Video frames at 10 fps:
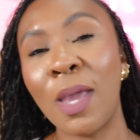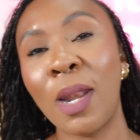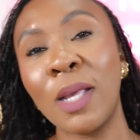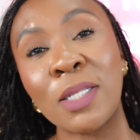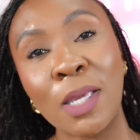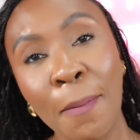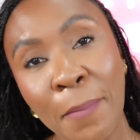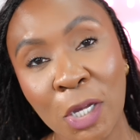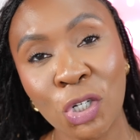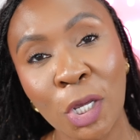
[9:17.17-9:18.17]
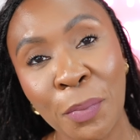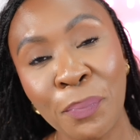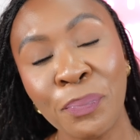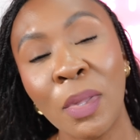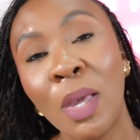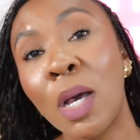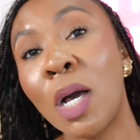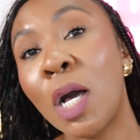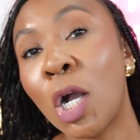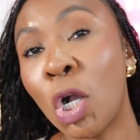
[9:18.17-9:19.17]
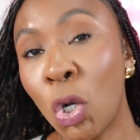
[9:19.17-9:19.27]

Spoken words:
An ATM budget, a